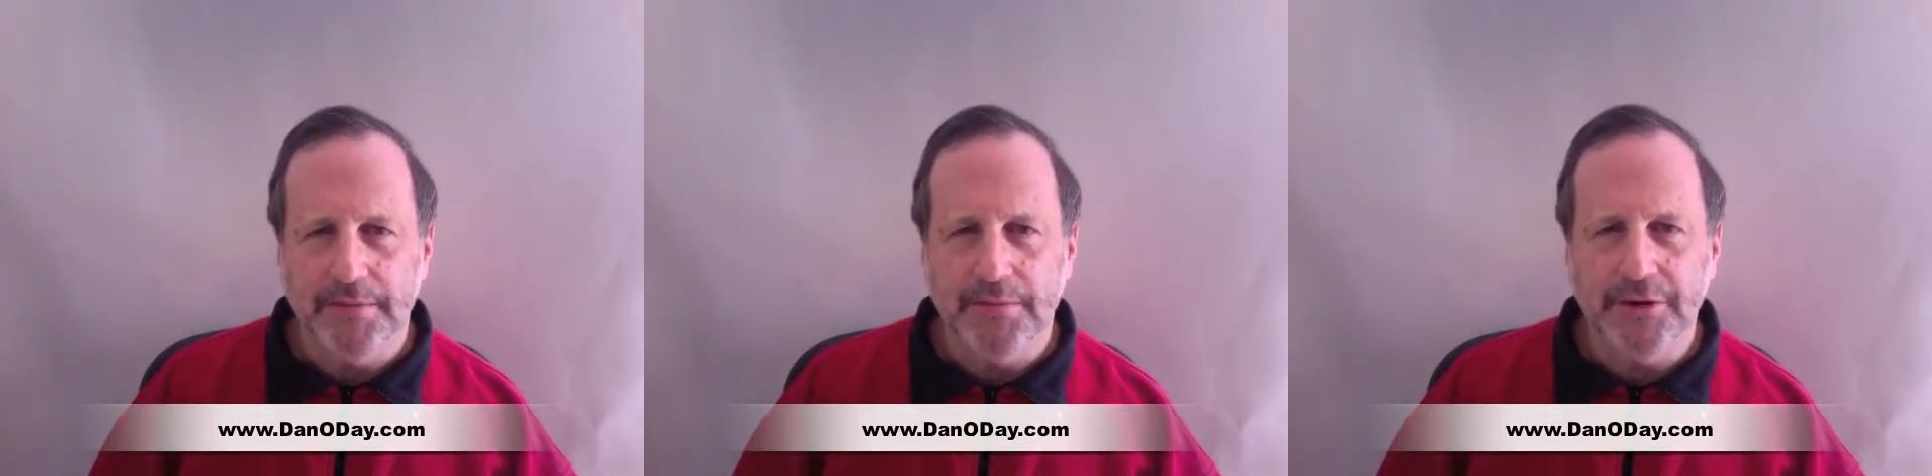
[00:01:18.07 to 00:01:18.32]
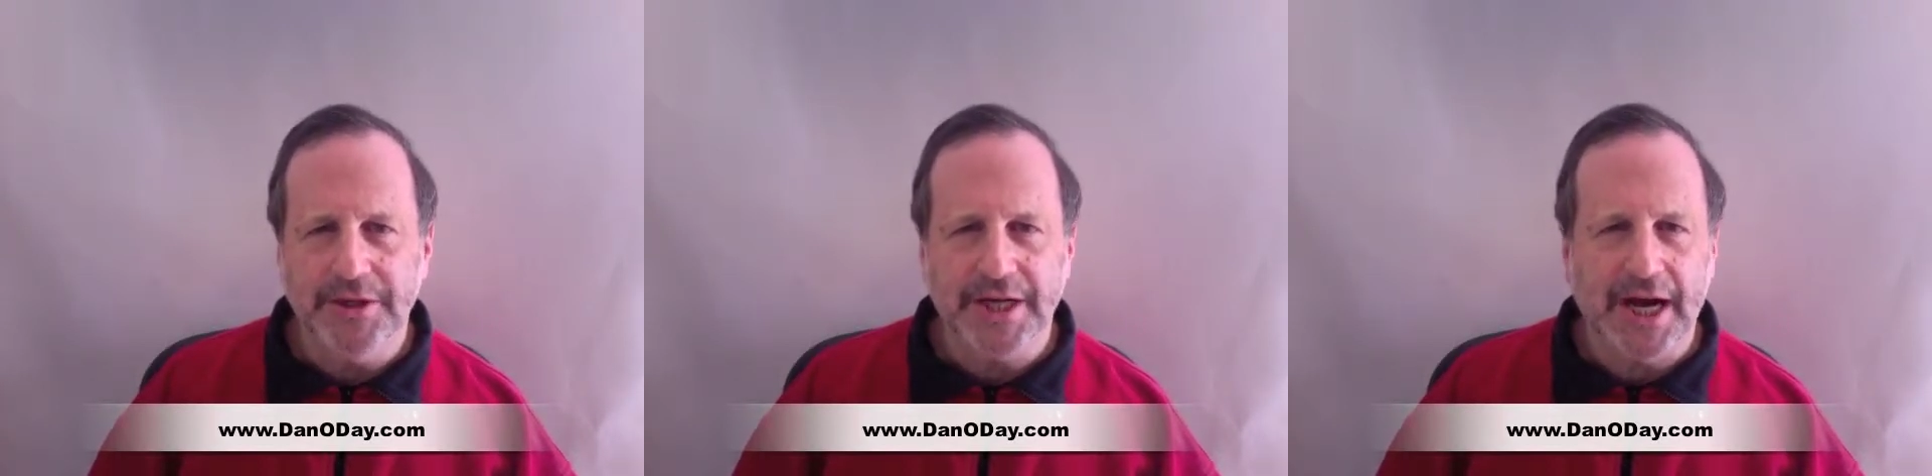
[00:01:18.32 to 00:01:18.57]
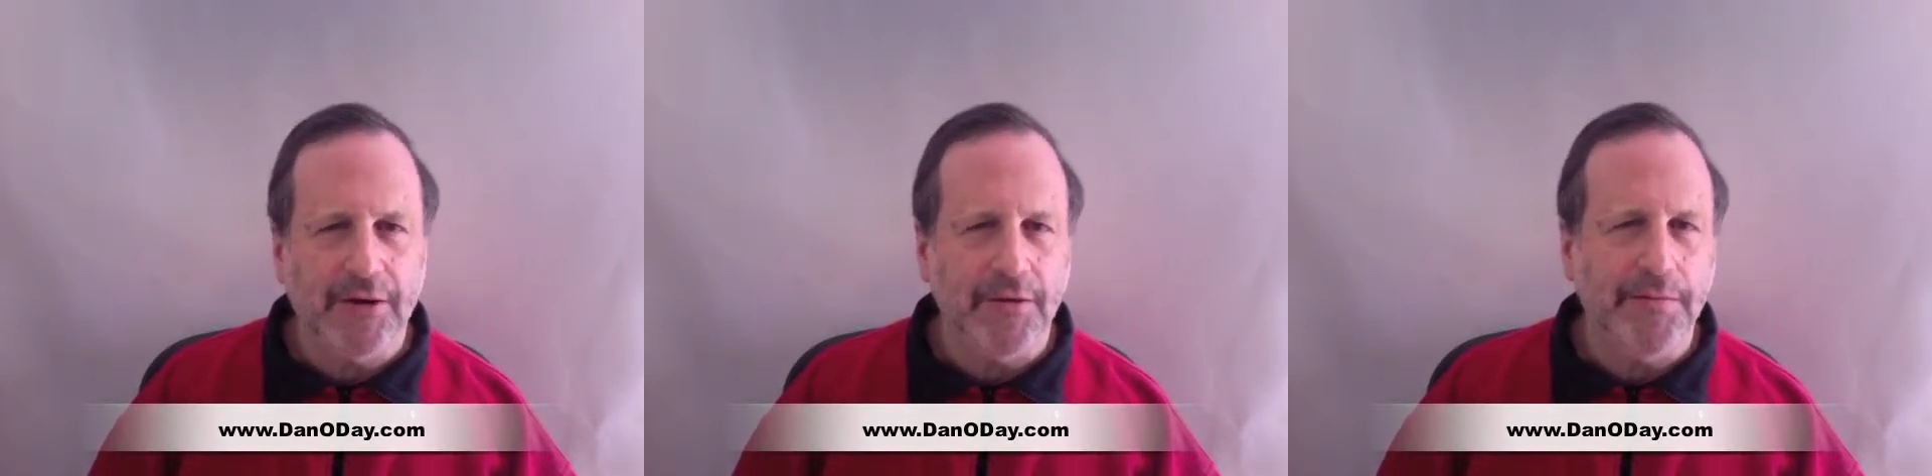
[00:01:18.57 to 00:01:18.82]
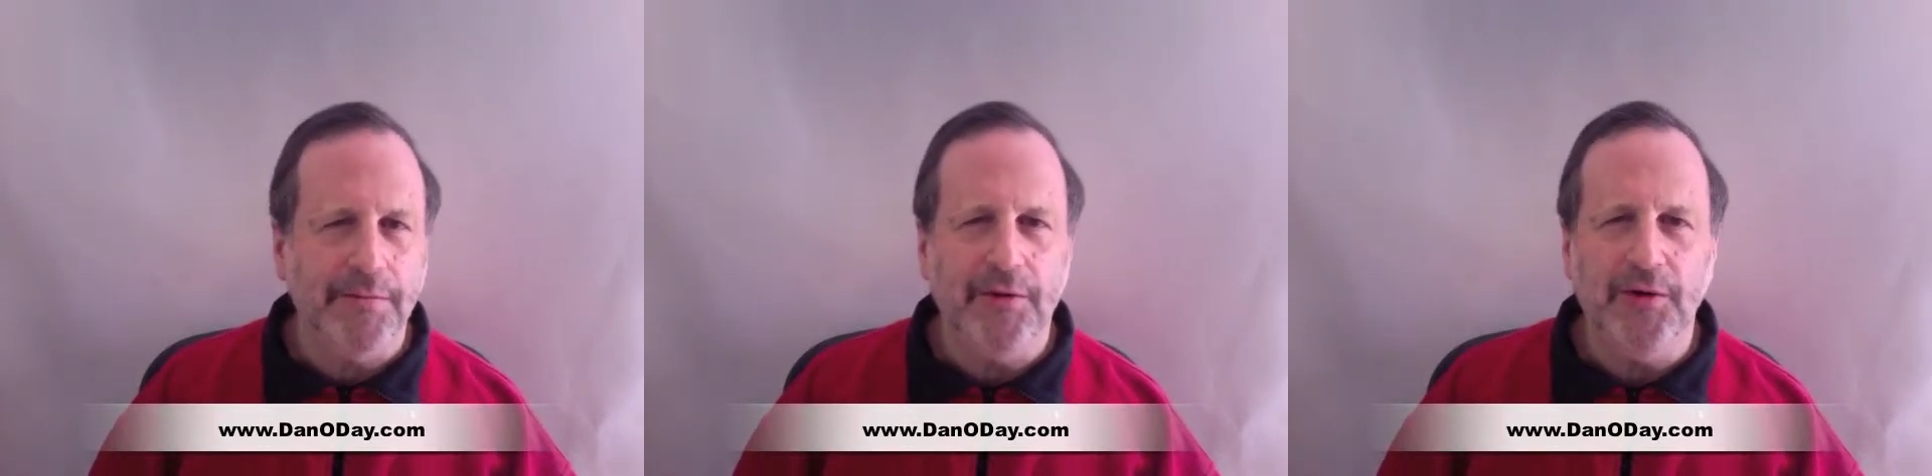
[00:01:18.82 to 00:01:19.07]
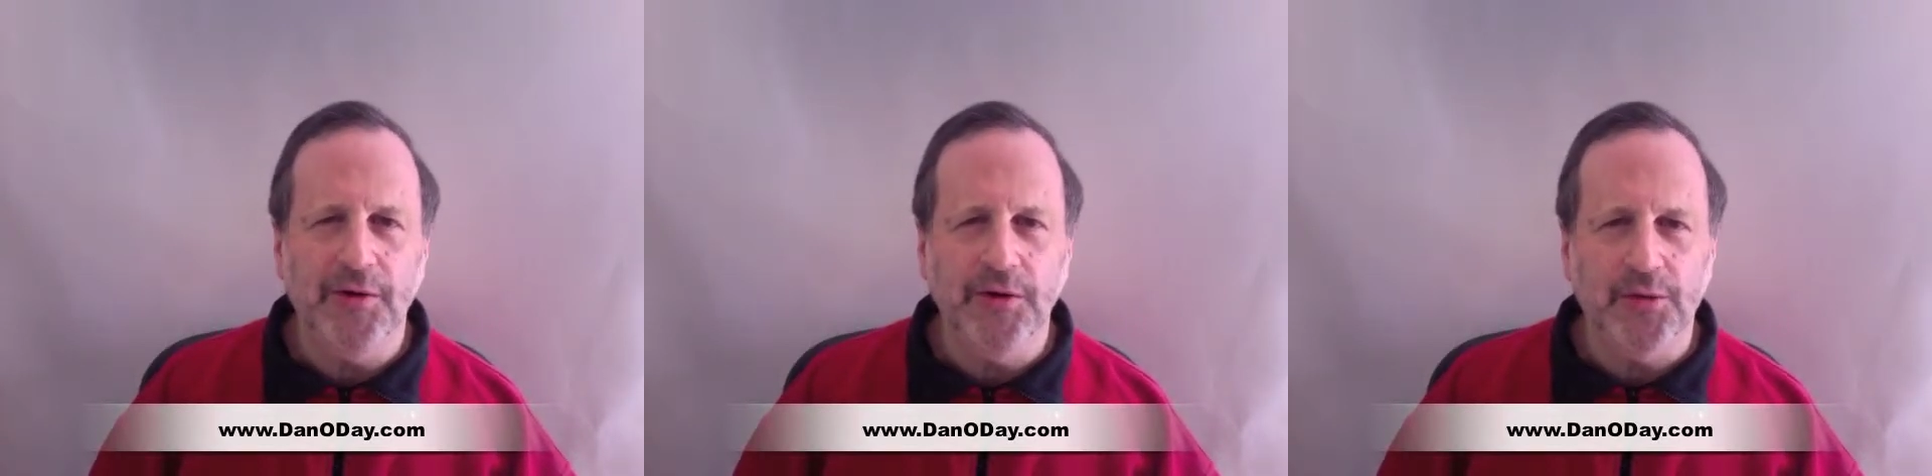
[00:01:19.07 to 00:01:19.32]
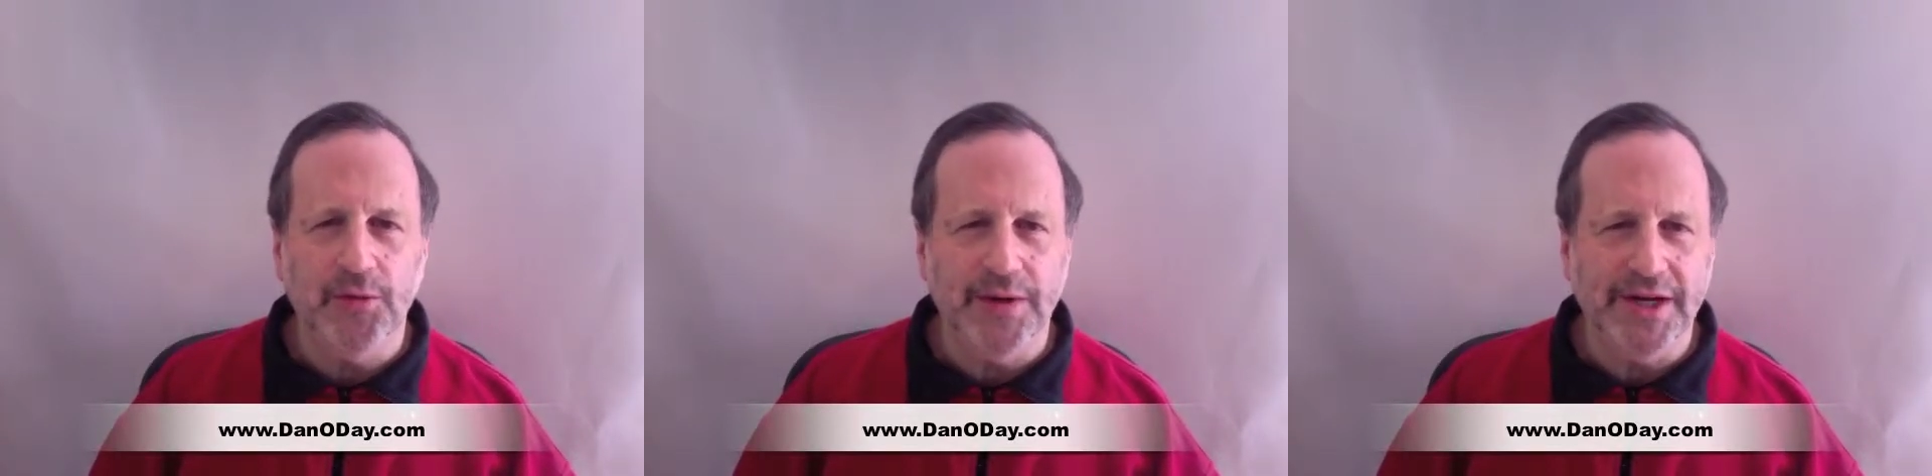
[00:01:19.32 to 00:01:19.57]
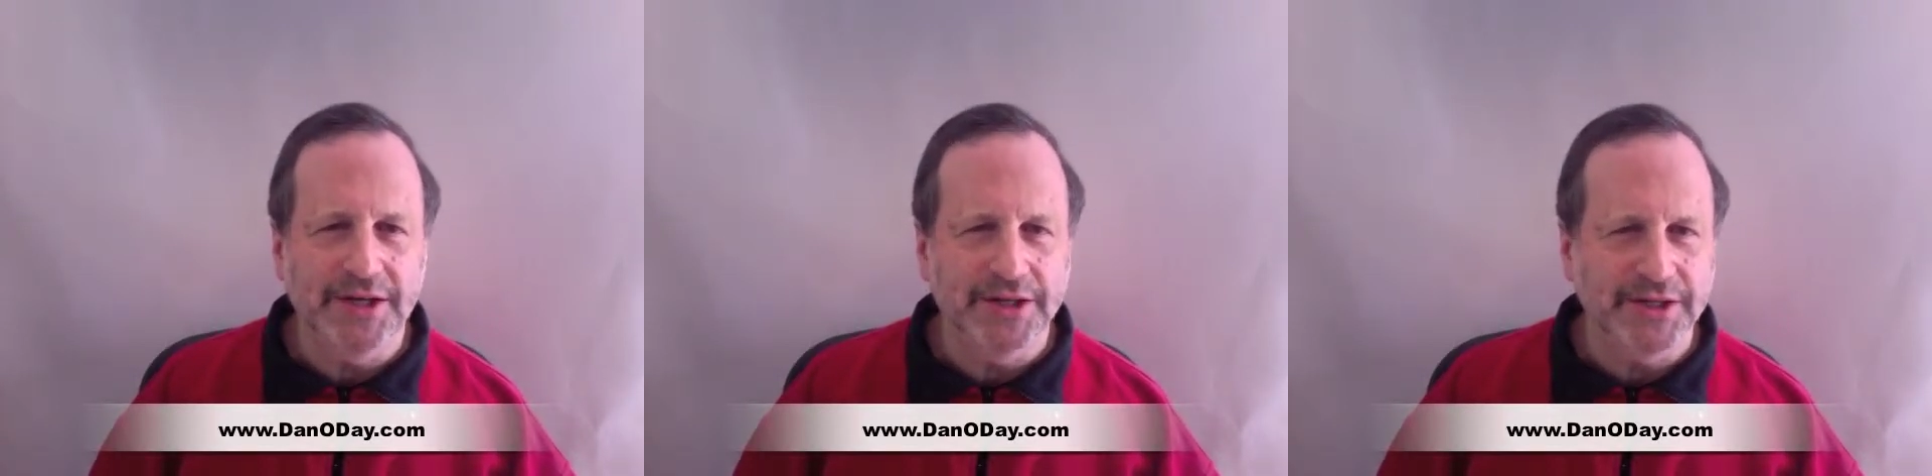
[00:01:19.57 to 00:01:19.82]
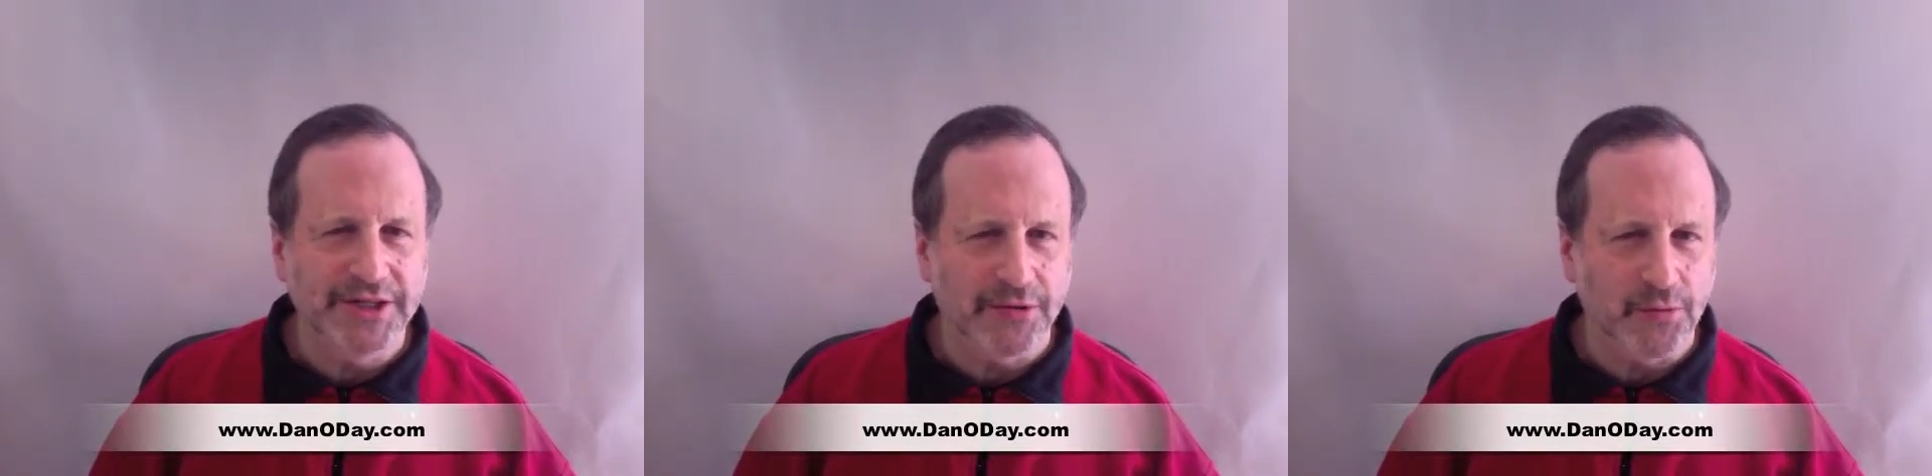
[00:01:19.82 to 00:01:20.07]
puts our polar
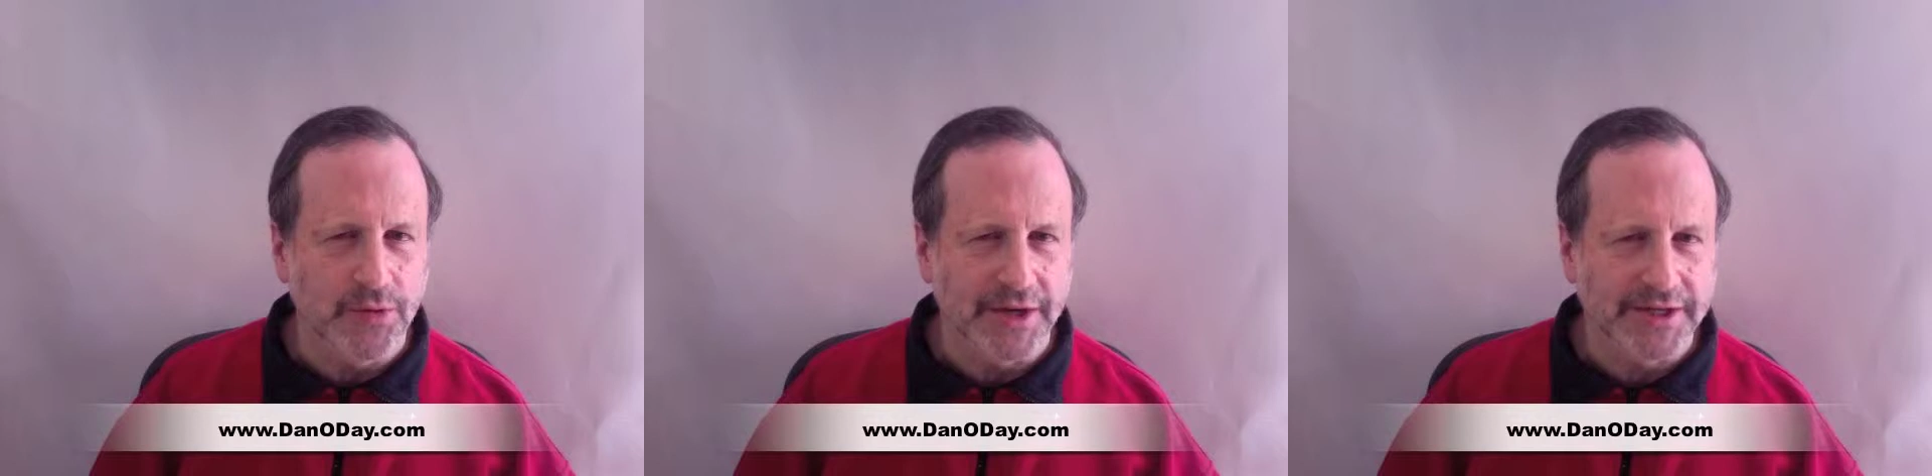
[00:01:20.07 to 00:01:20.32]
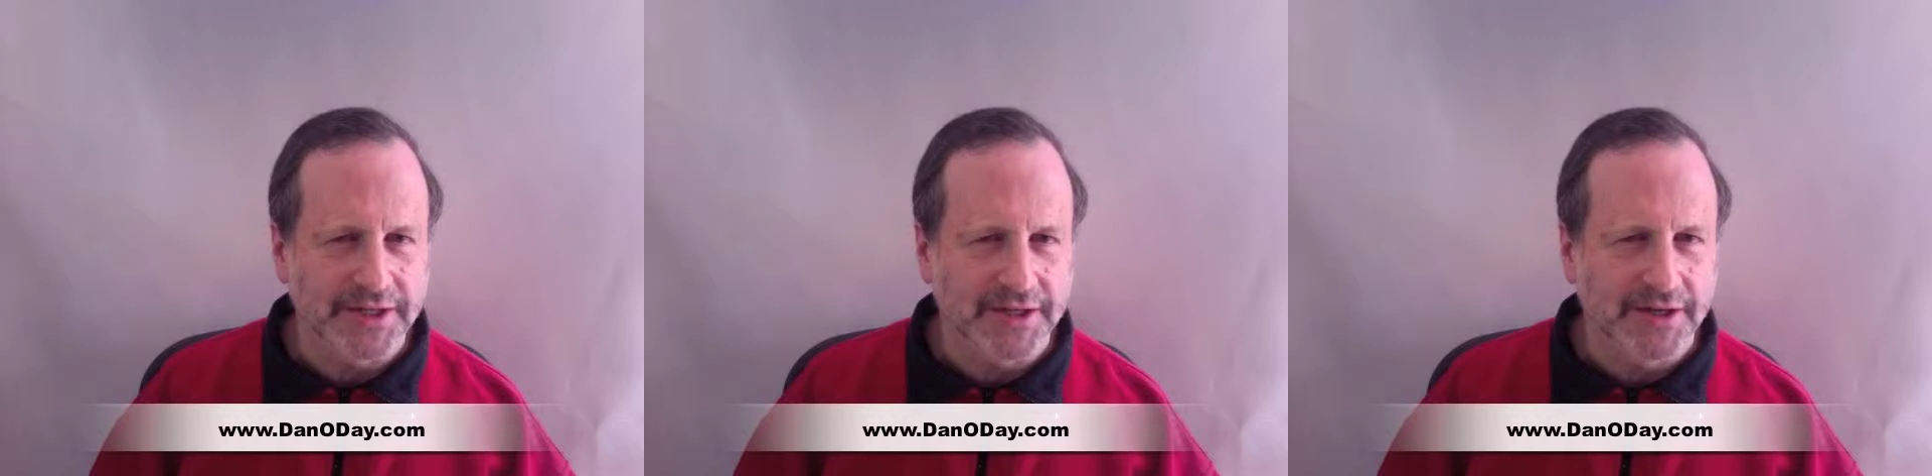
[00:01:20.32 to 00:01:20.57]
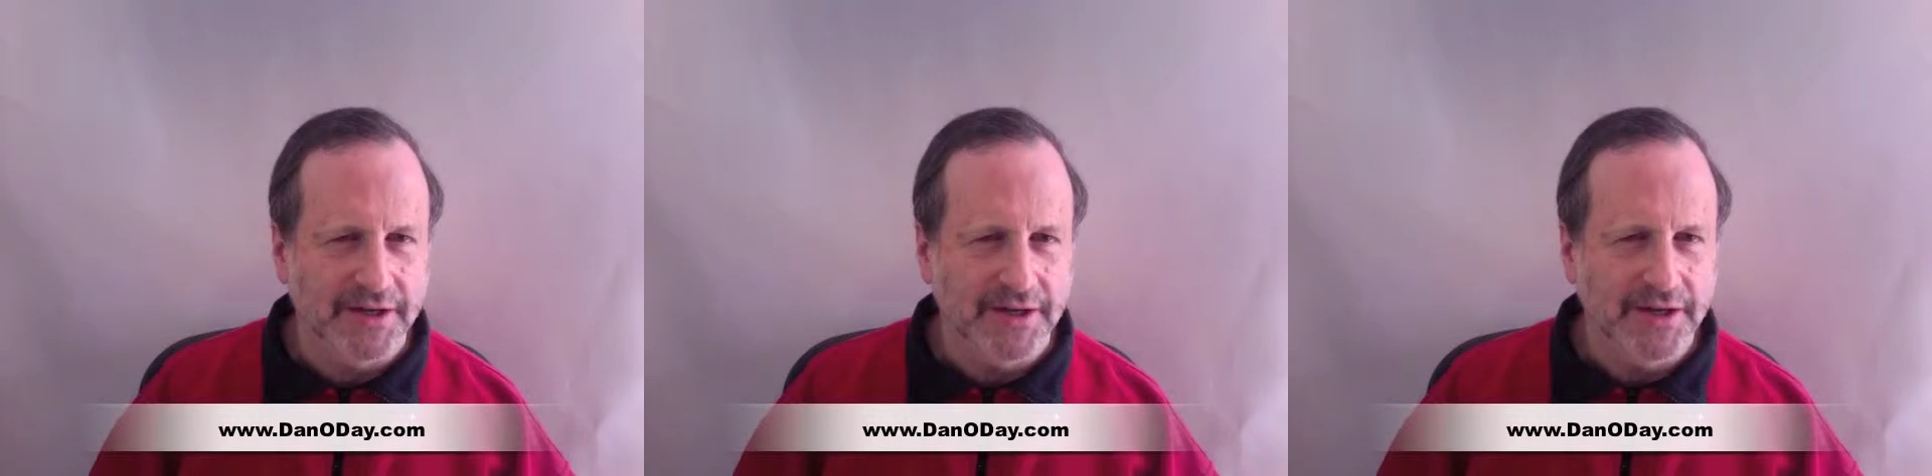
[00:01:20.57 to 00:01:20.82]
regions at risk,